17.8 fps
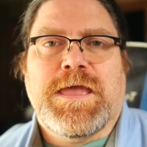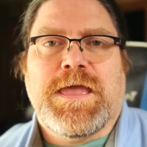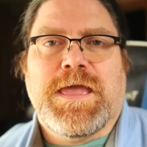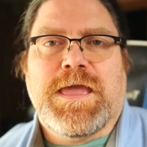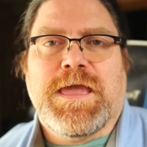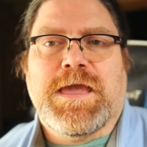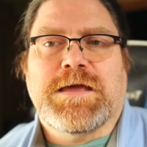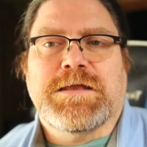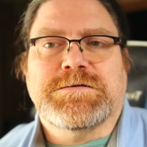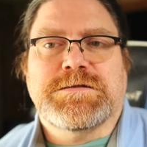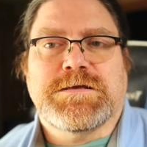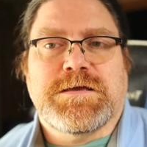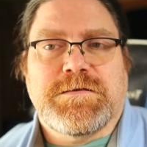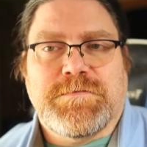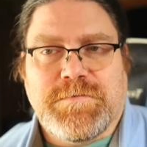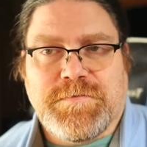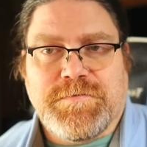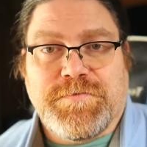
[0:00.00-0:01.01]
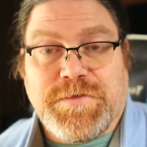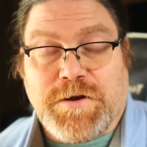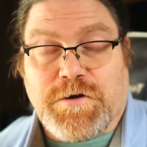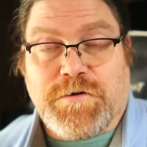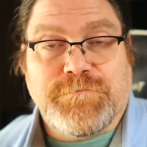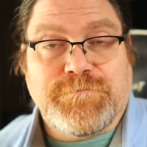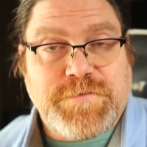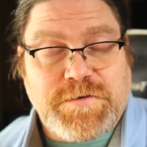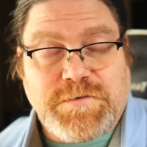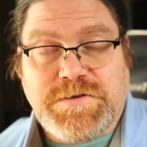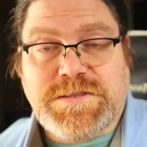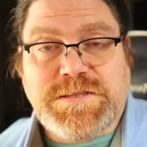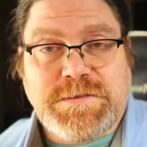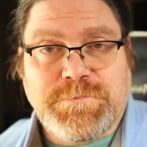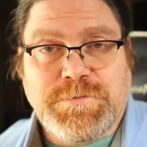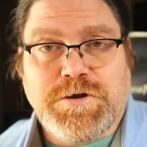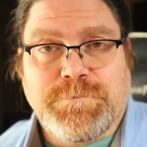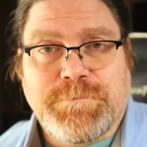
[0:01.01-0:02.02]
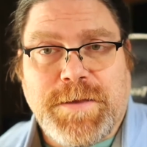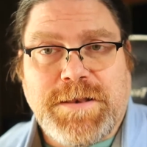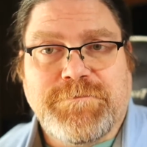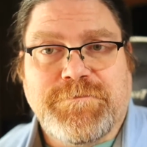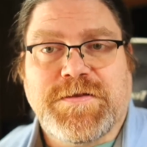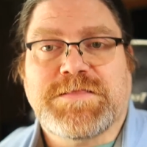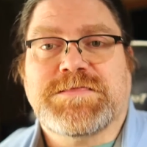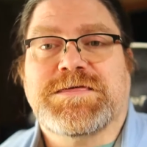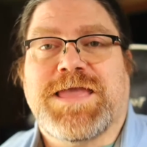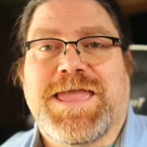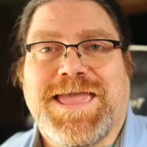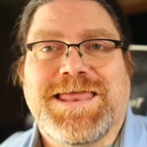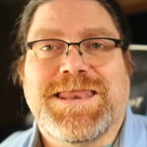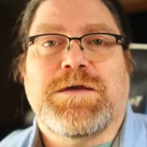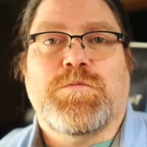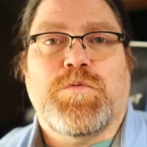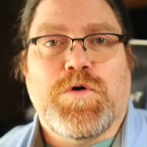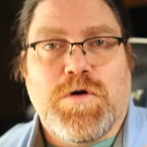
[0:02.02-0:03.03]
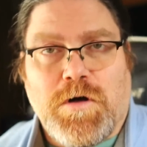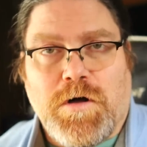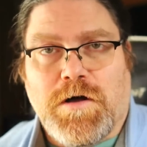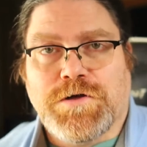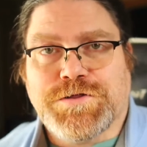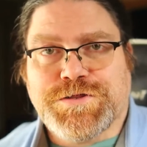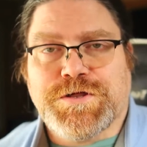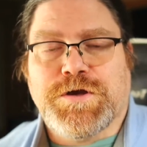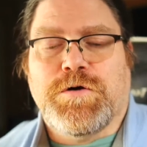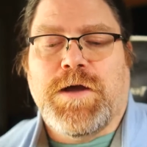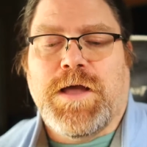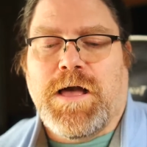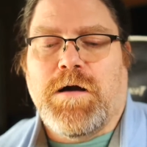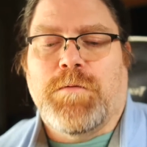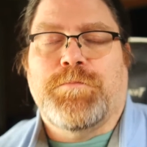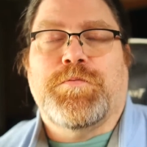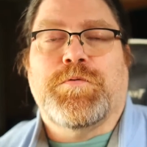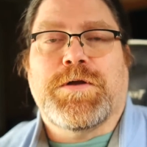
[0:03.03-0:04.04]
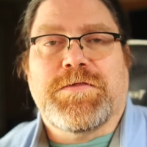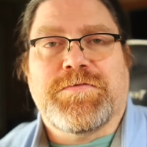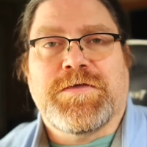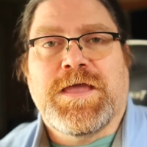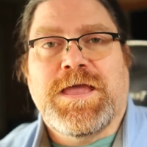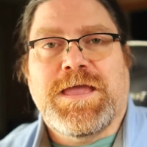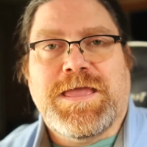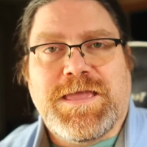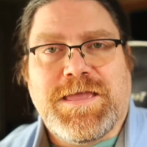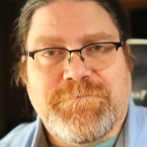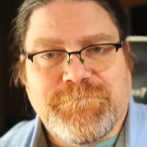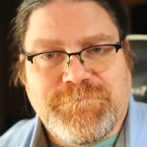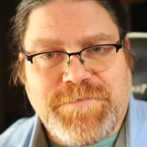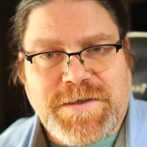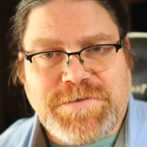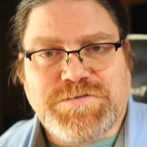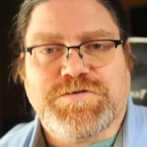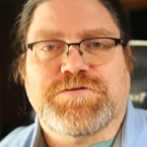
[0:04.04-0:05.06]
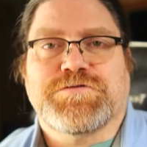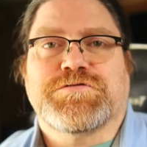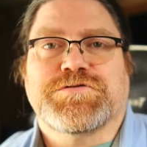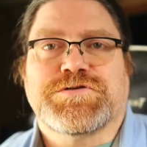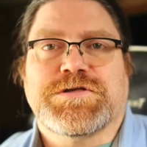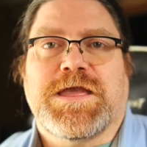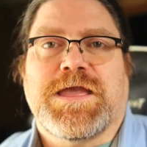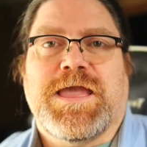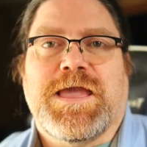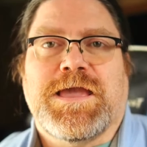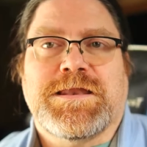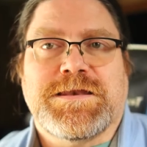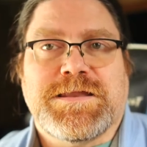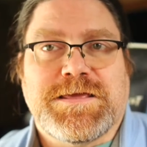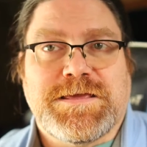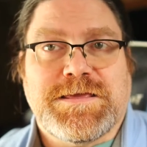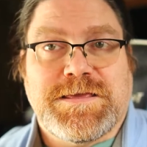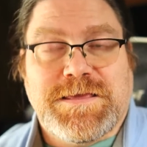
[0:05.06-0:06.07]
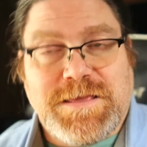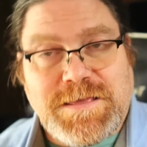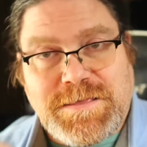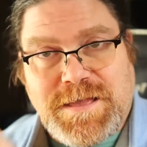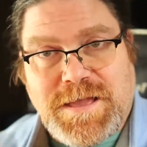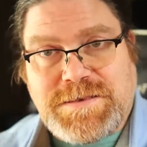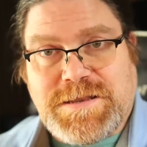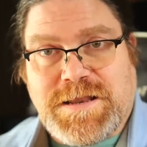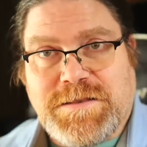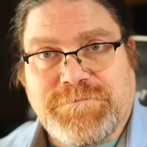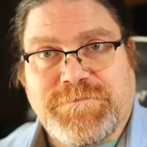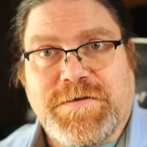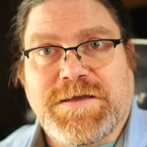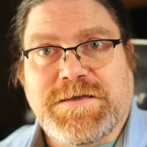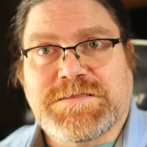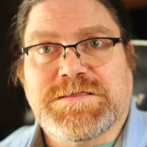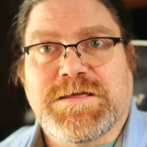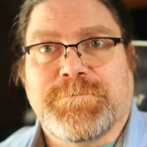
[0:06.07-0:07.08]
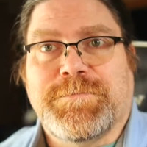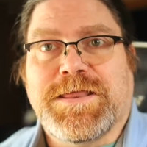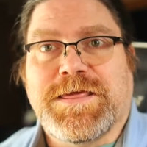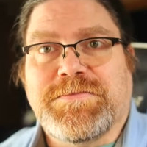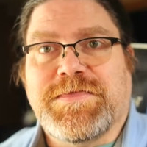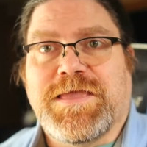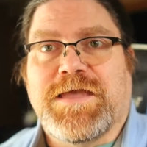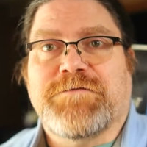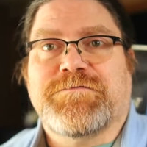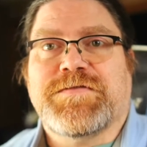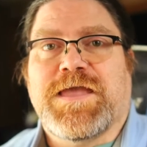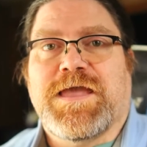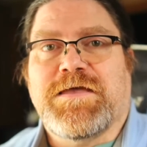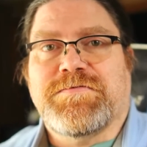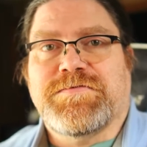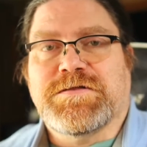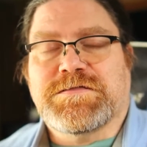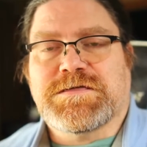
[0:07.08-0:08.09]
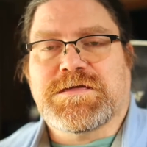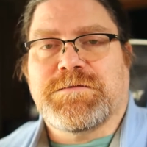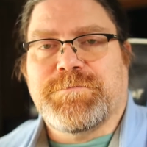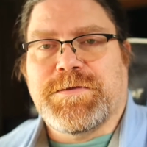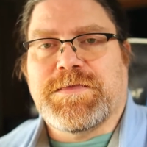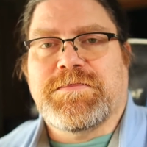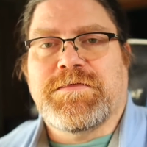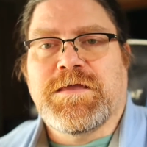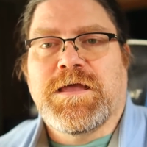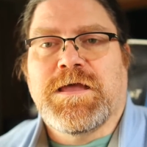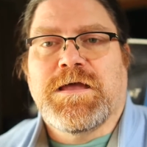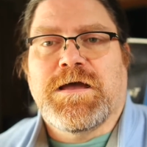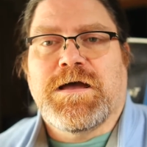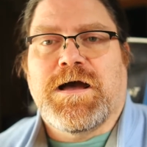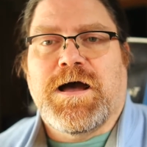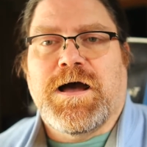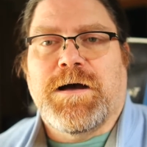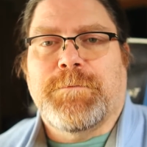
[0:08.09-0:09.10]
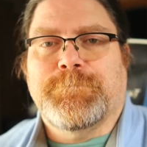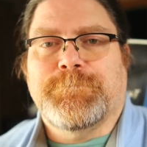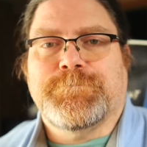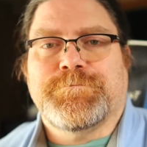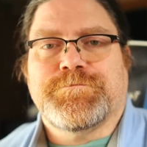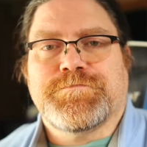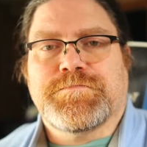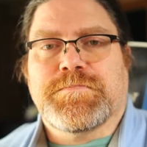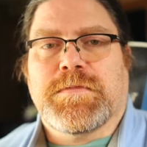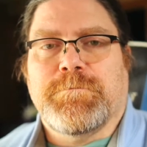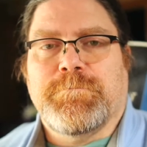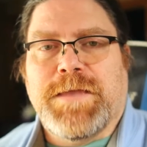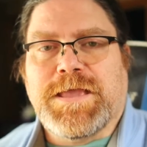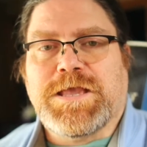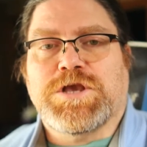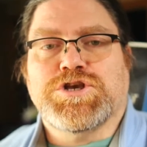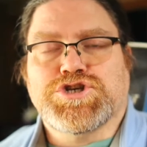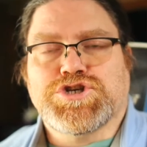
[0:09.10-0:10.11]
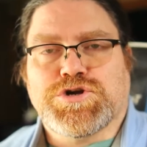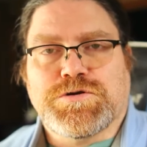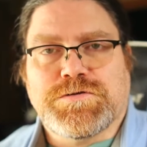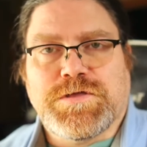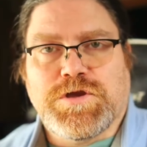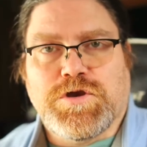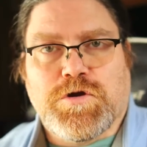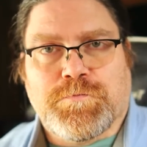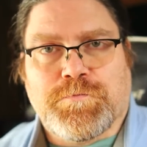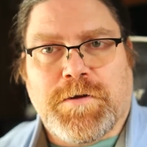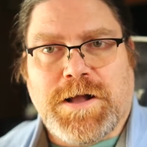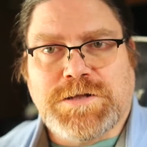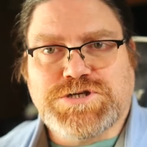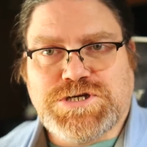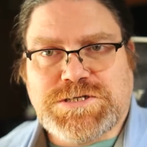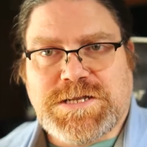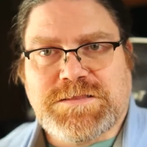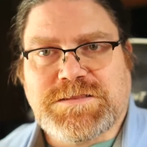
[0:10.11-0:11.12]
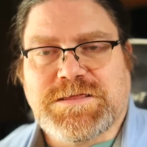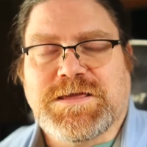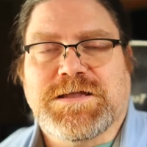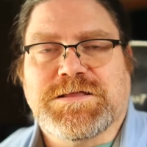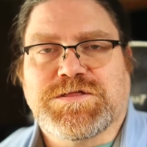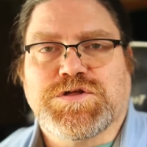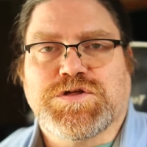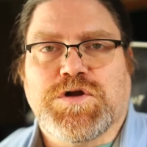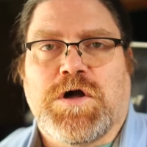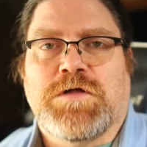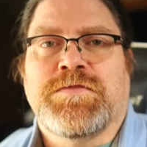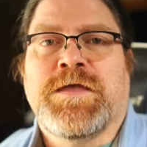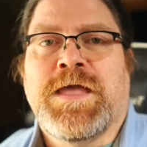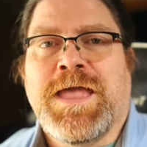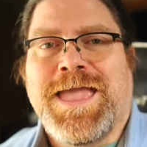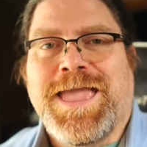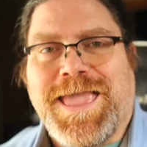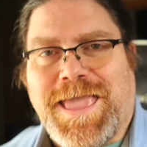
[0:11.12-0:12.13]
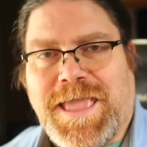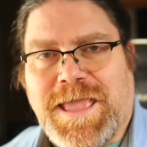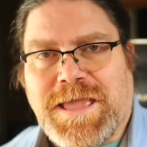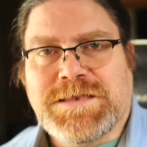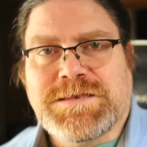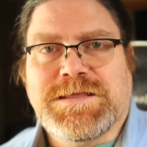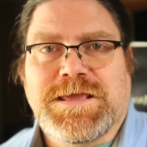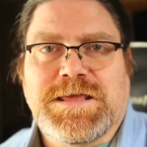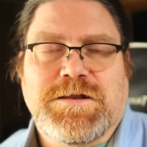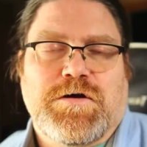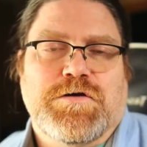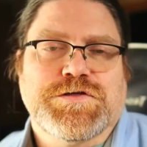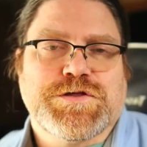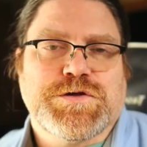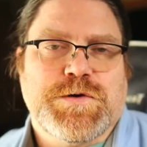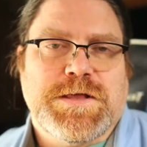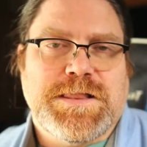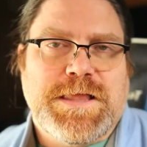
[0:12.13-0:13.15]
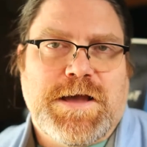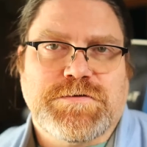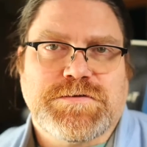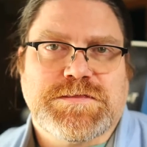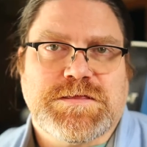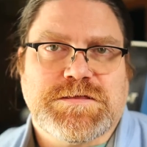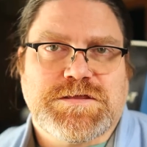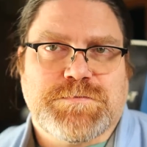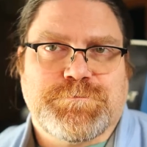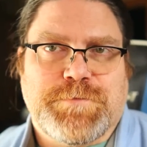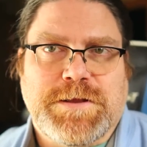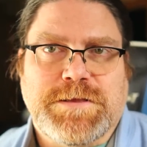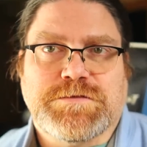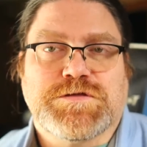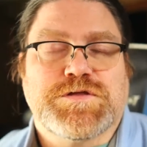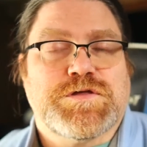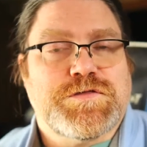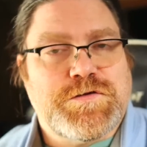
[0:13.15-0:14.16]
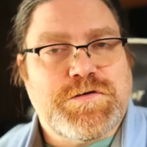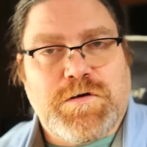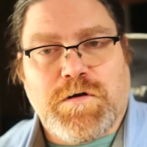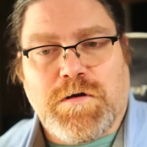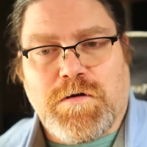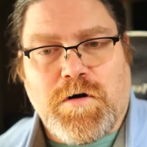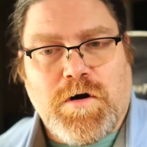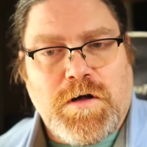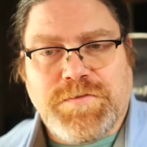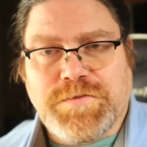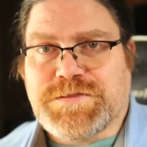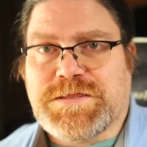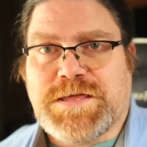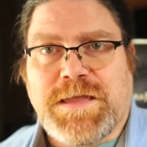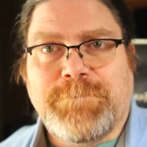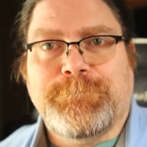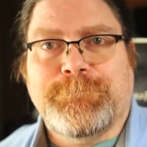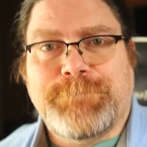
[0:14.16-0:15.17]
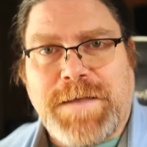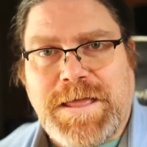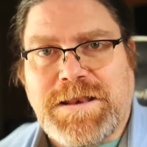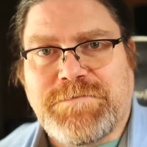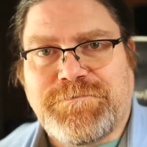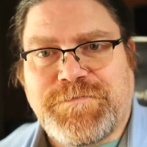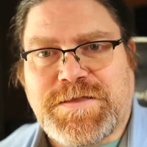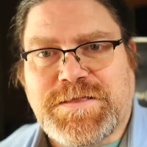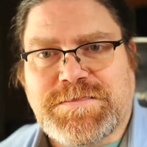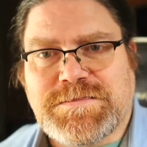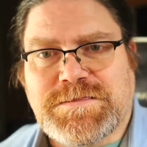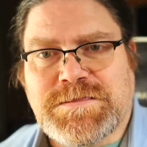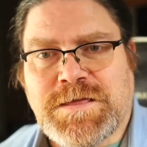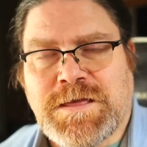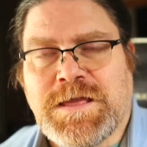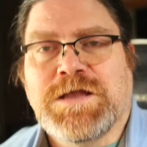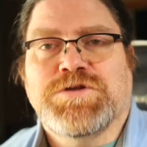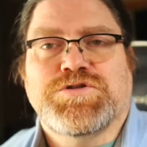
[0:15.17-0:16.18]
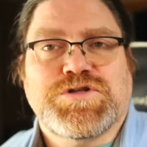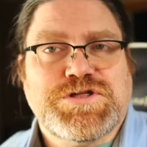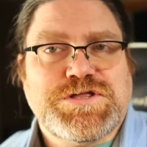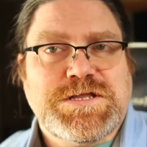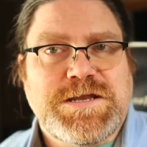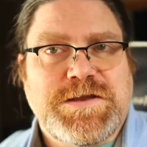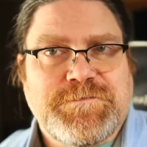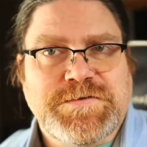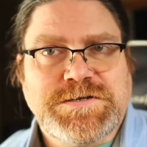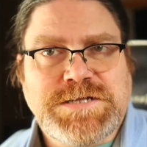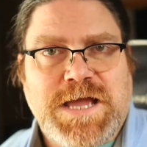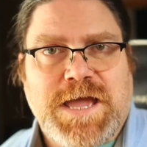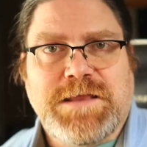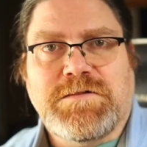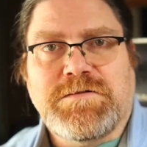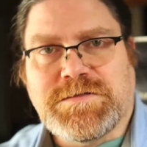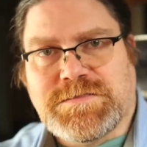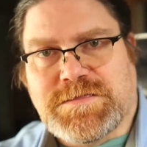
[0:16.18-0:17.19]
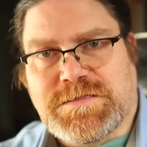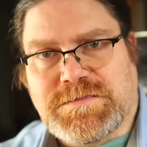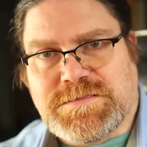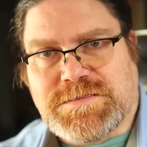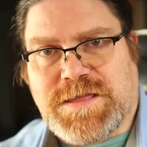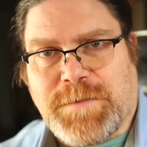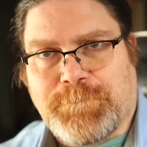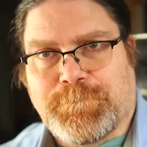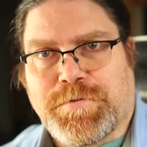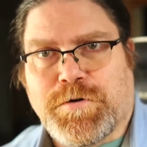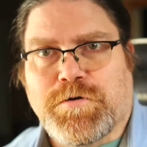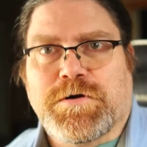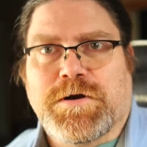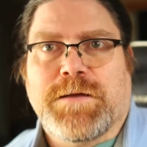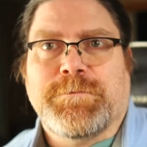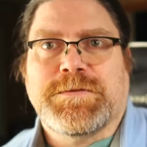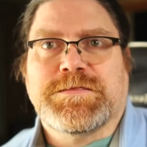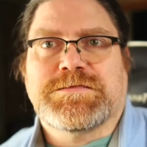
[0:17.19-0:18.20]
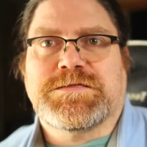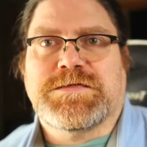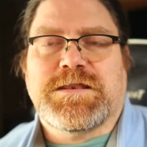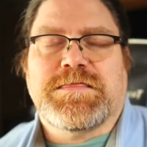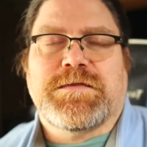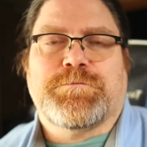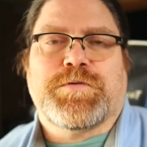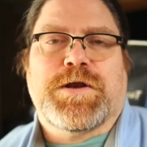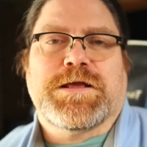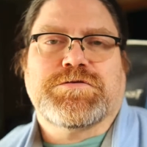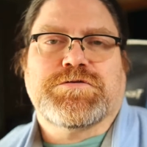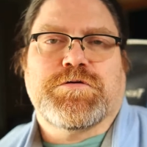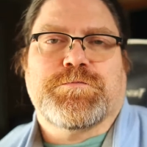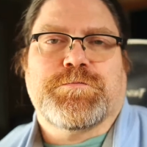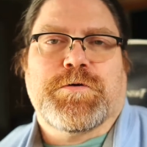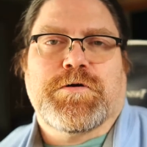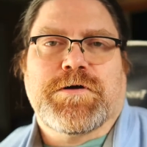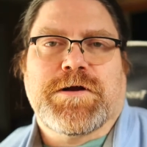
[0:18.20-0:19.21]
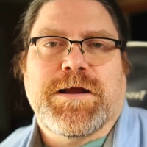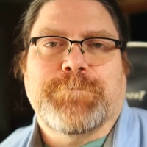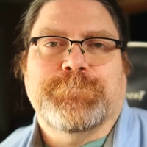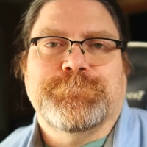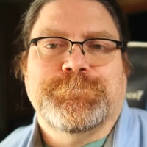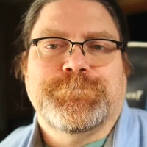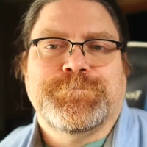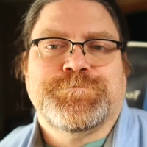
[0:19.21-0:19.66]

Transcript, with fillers: and there are very similar benefits, and it will also help with investors and identifying somebody at the FDA that's going to be making sure that your project doesn't get stalled, and it also allows the sprints. So there are all the same benefits, just a different title. It's a STEP program instead of the breakthrough program.